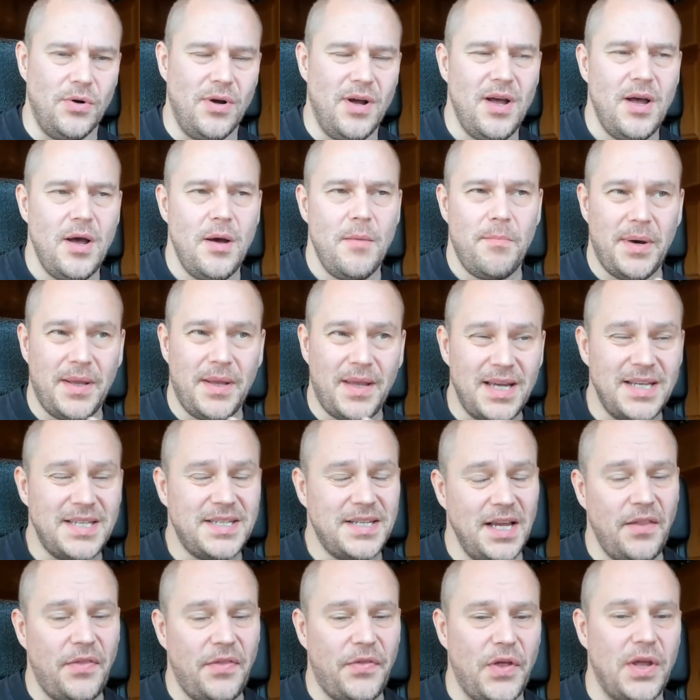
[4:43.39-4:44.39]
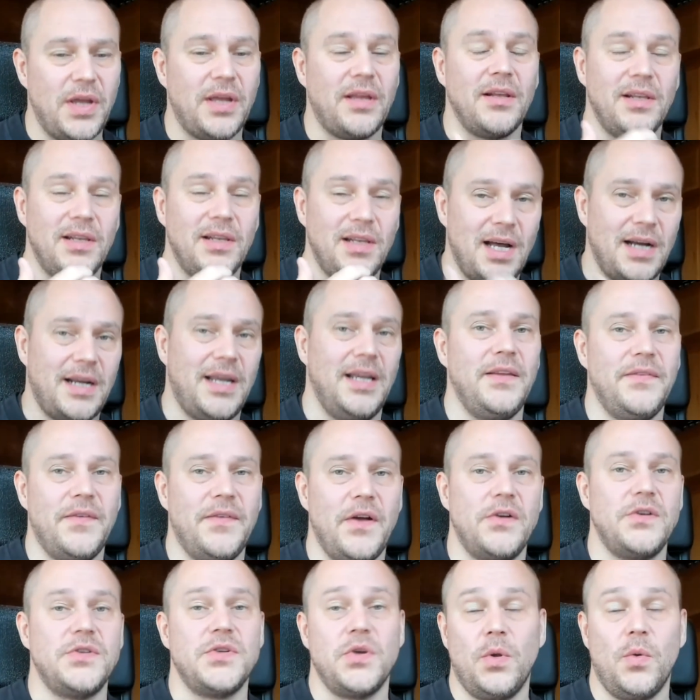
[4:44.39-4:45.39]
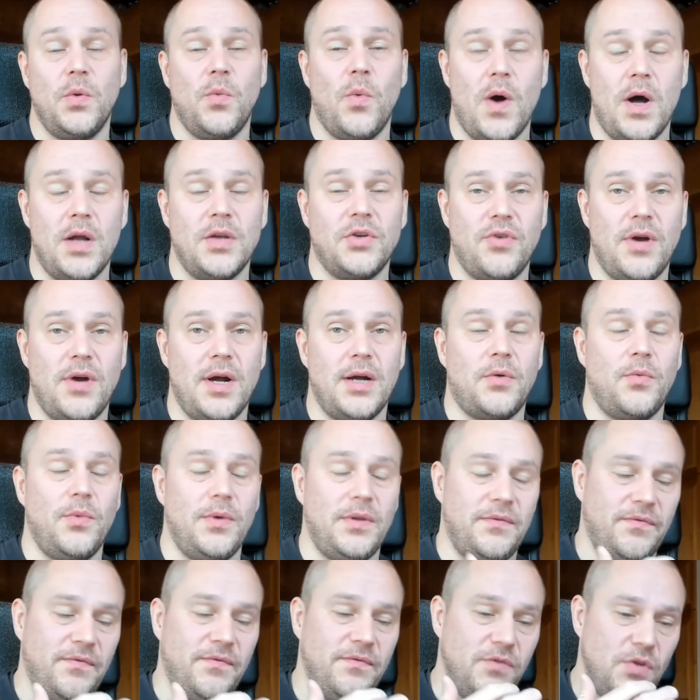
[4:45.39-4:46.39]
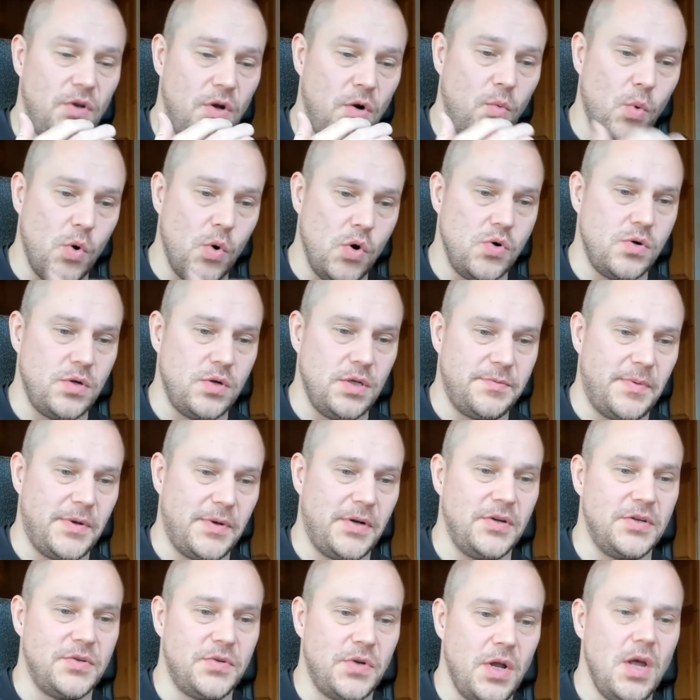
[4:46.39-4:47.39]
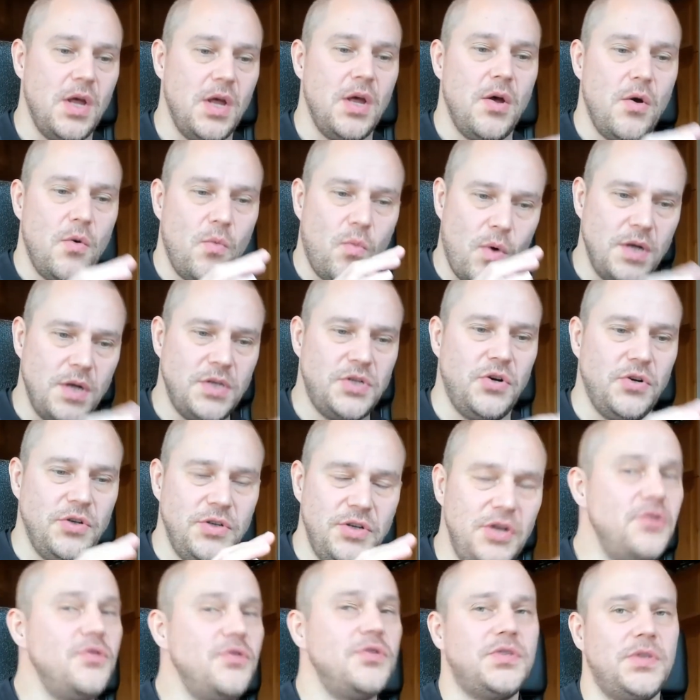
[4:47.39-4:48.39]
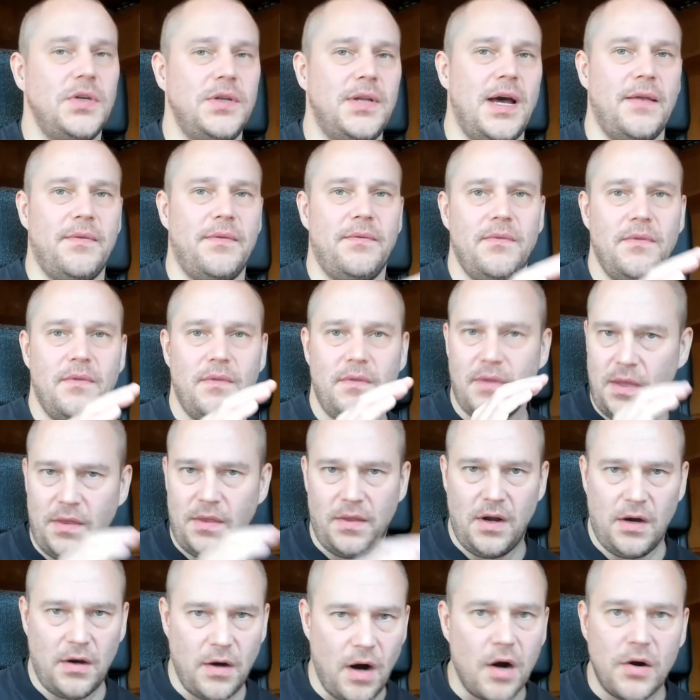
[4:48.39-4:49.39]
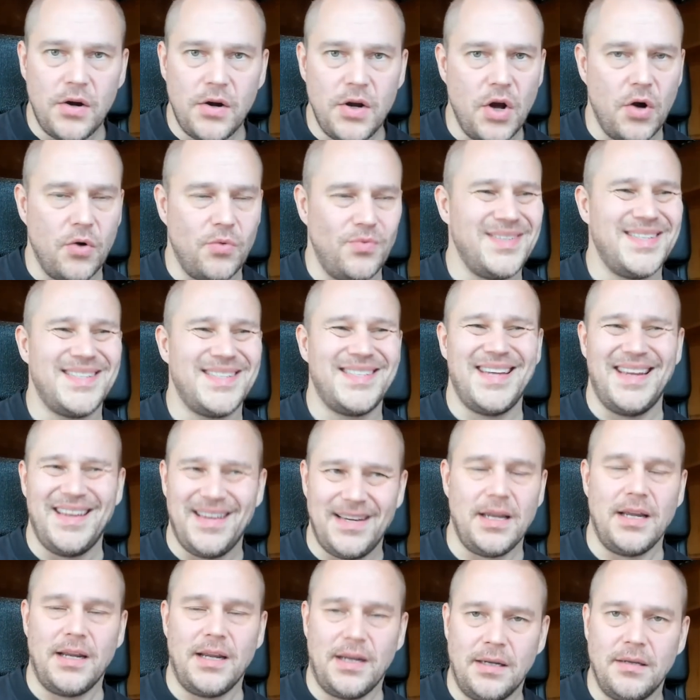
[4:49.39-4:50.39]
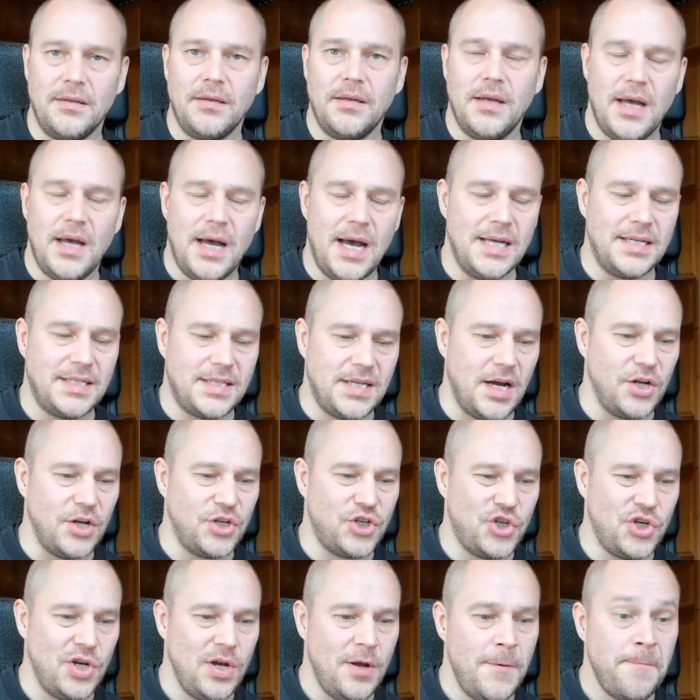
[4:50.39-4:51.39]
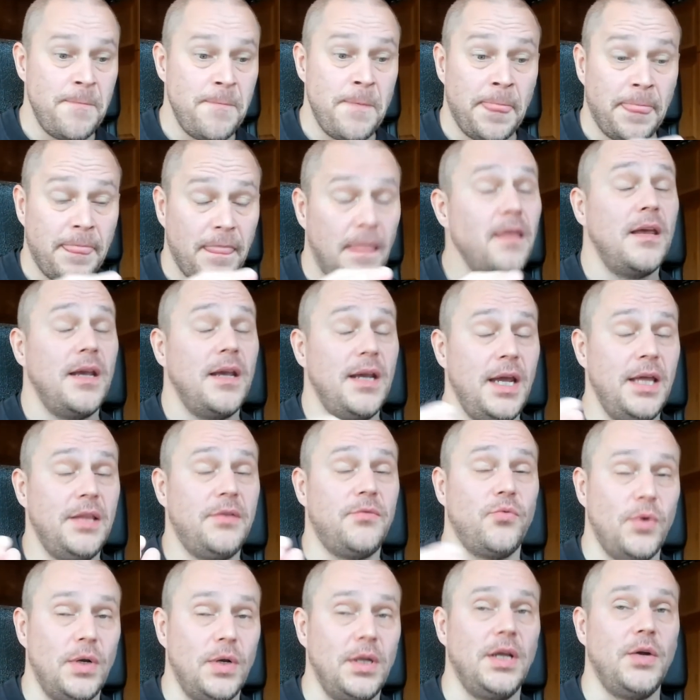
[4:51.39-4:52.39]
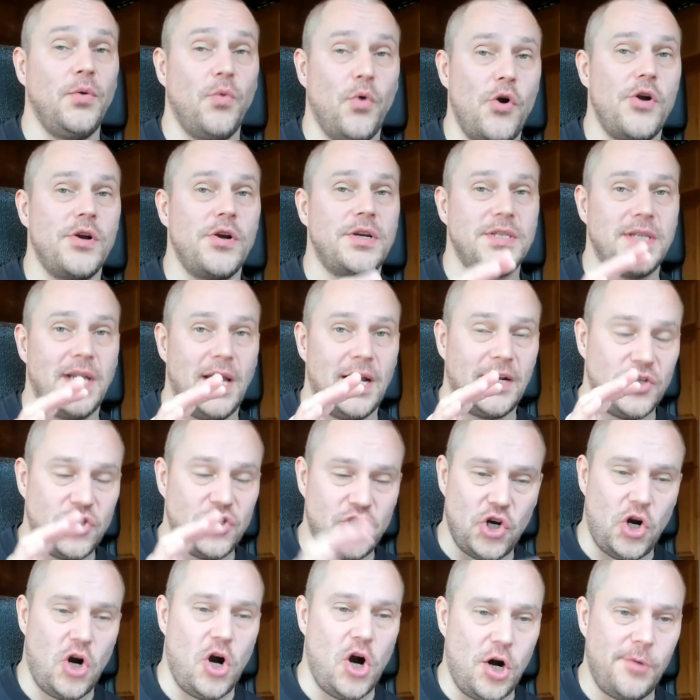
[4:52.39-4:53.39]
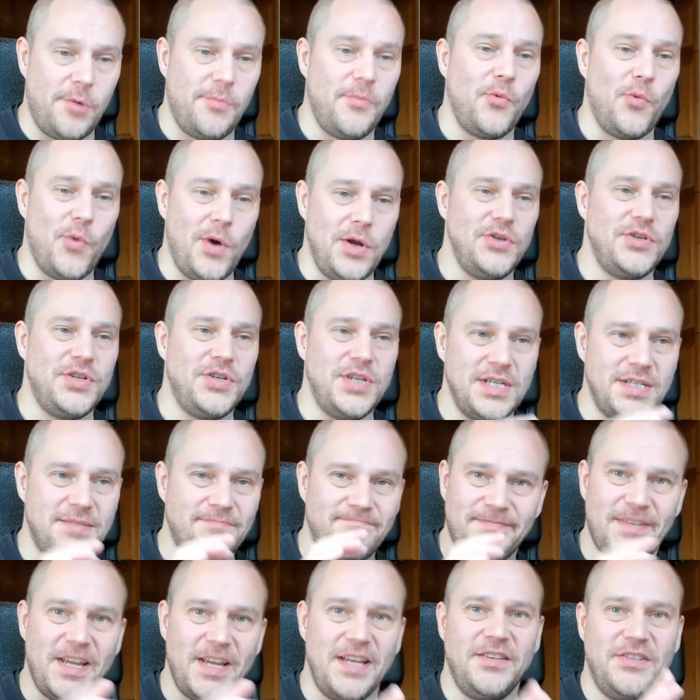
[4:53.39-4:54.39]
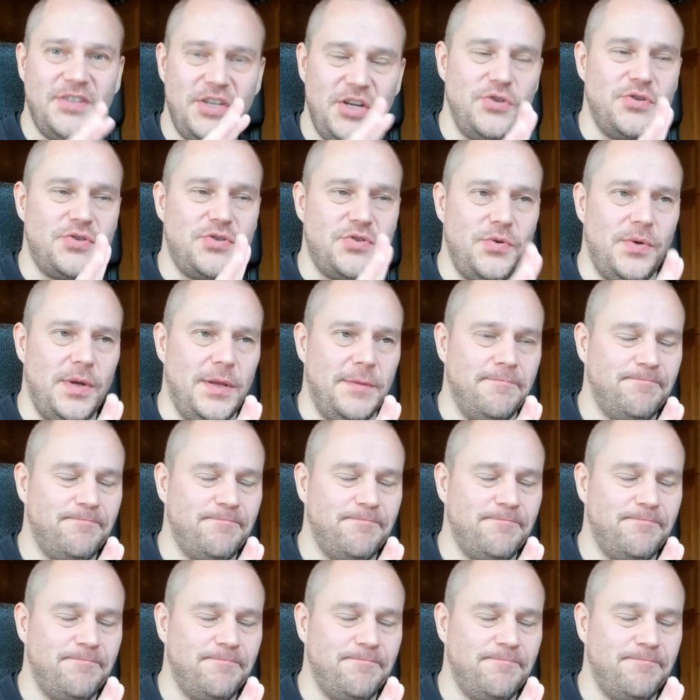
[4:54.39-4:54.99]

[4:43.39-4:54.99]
But I still think, luckily, there's only one track with, you know, vocals, because once you're used to that there are no singing as such, it really works like a charm when you just get used to it.